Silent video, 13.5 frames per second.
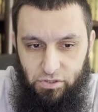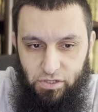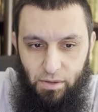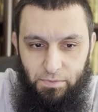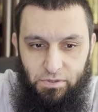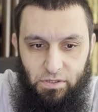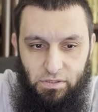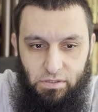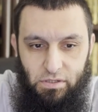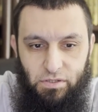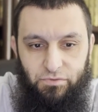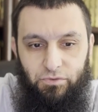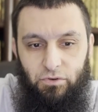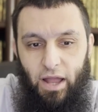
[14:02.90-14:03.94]

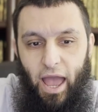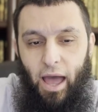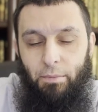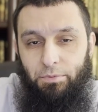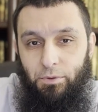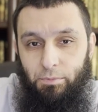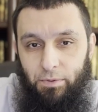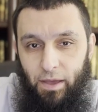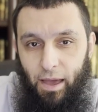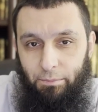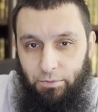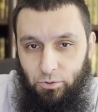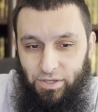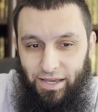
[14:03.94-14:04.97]
substances for
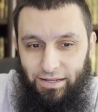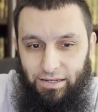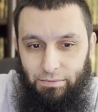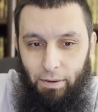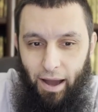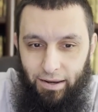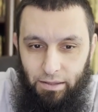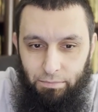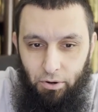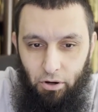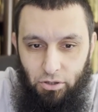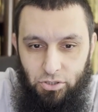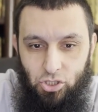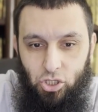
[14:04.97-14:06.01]
amputated body
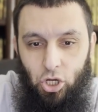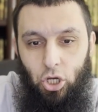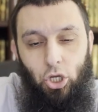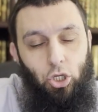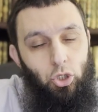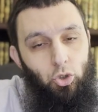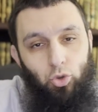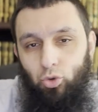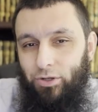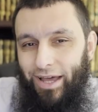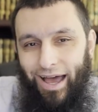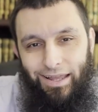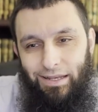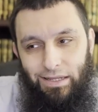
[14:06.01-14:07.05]
parts do
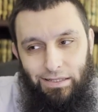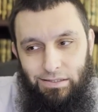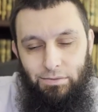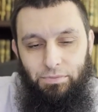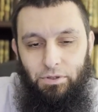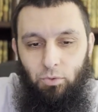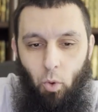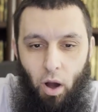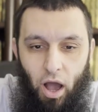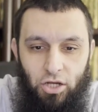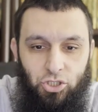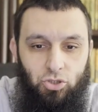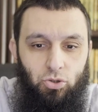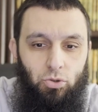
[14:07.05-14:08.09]
not need to be
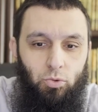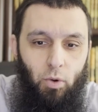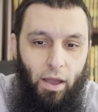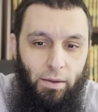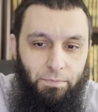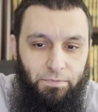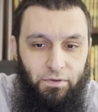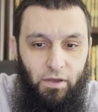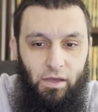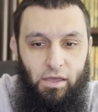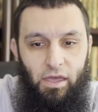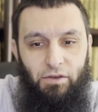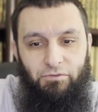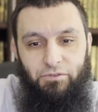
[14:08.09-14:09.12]
washed or wiped
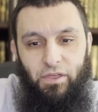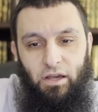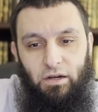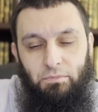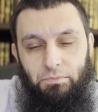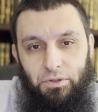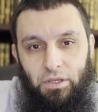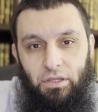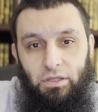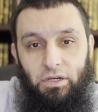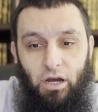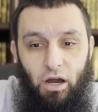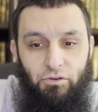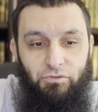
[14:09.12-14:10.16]
if they completely
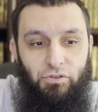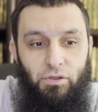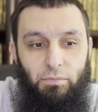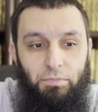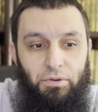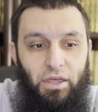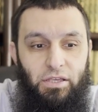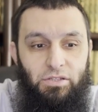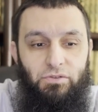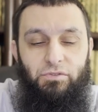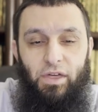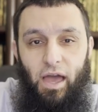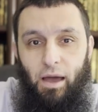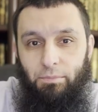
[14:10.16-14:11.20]
cover the place
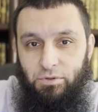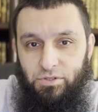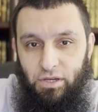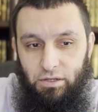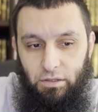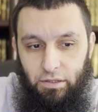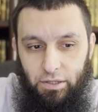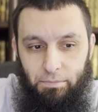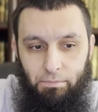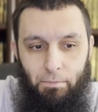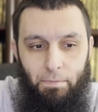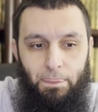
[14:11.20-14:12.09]
of the amputated limb.